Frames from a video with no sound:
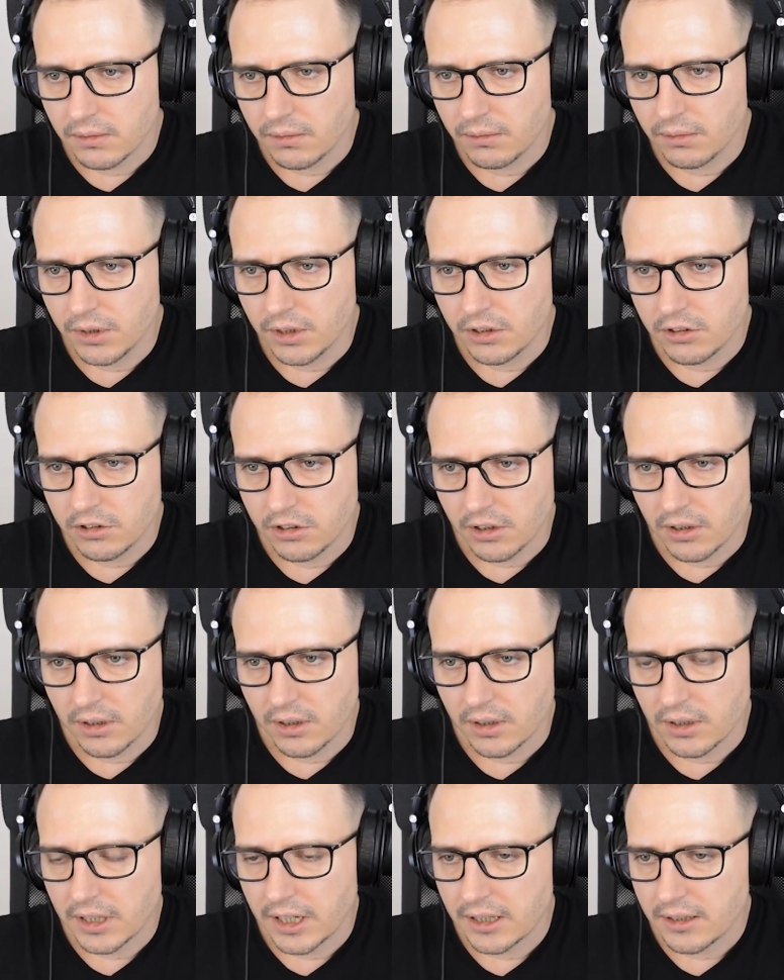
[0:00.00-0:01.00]
which
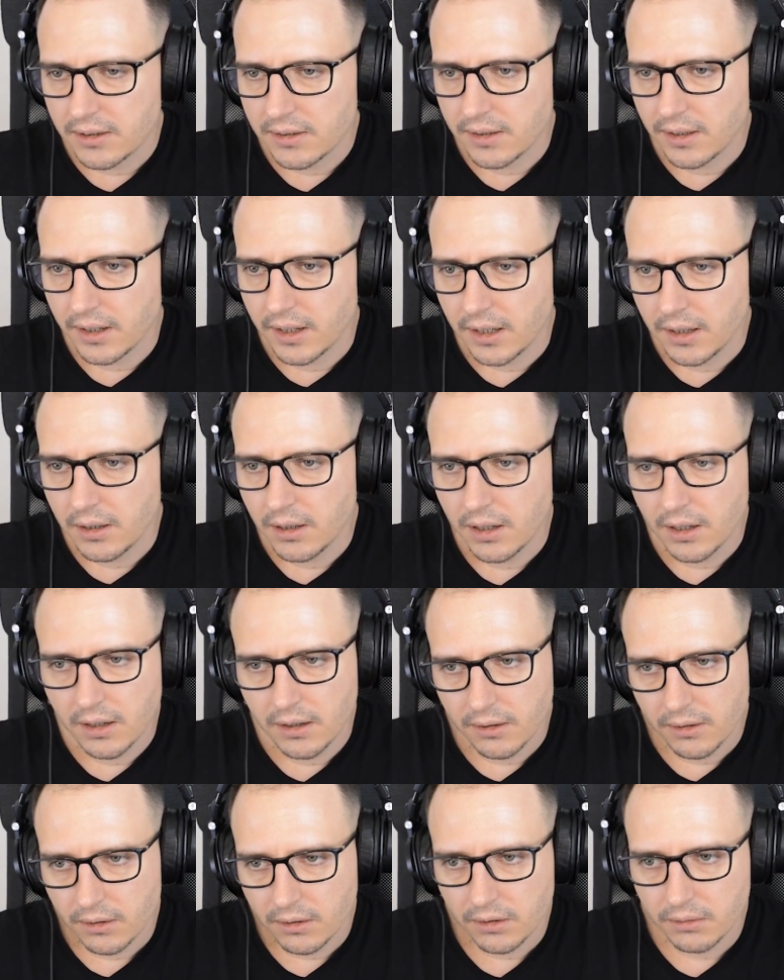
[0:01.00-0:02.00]
gets the
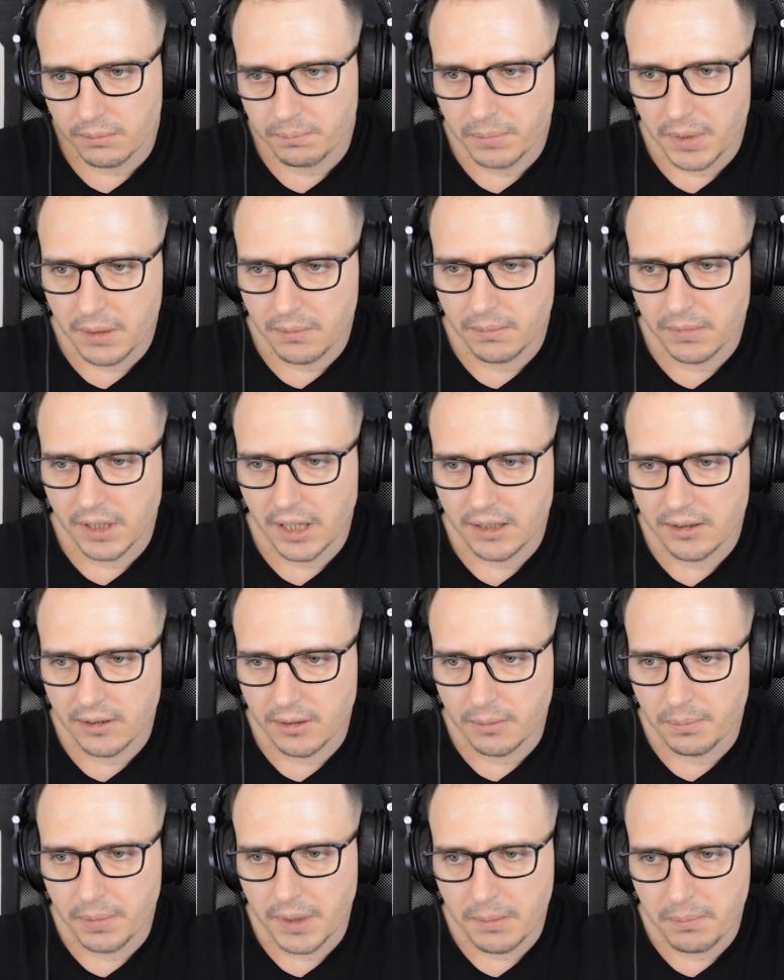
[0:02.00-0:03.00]

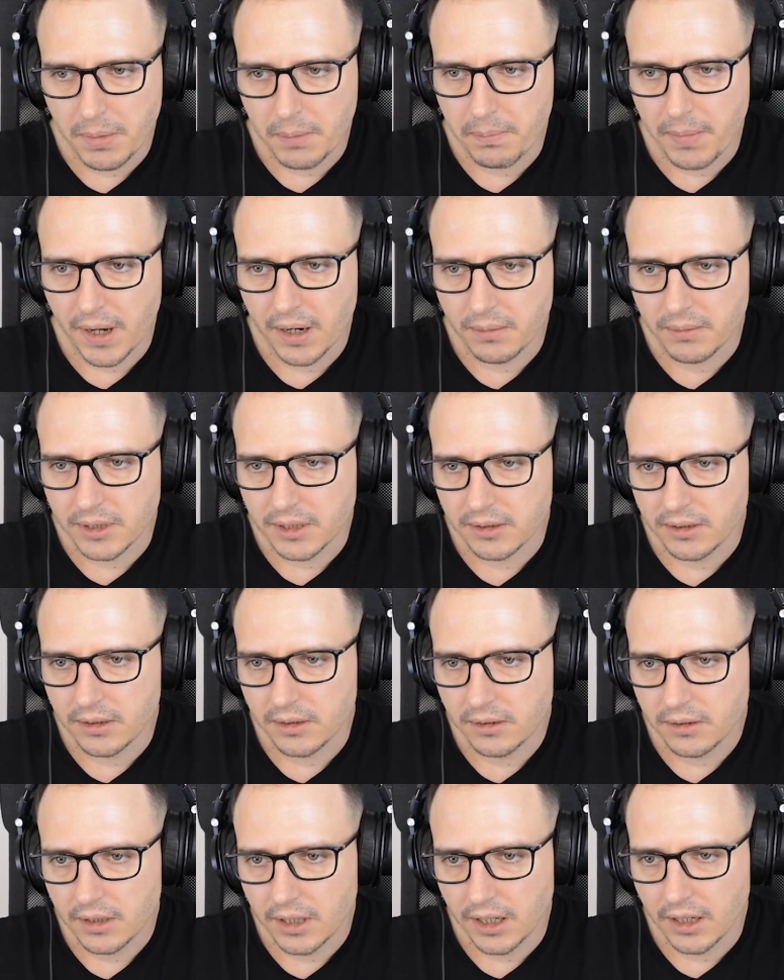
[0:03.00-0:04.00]
PP parameter,
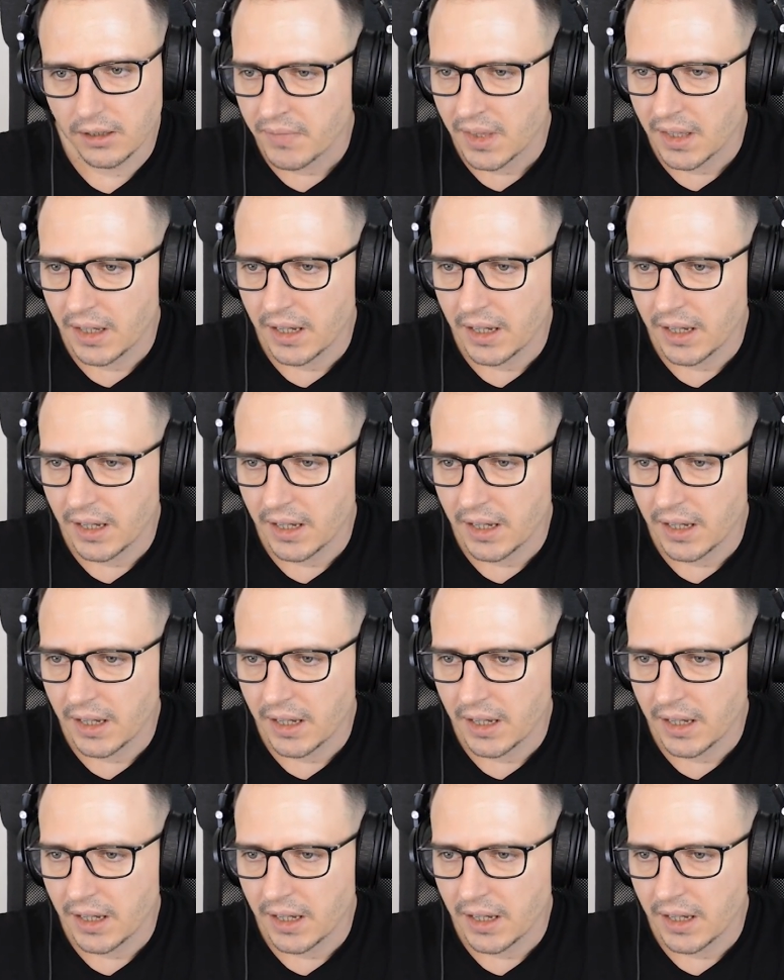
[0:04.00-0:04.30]
okay,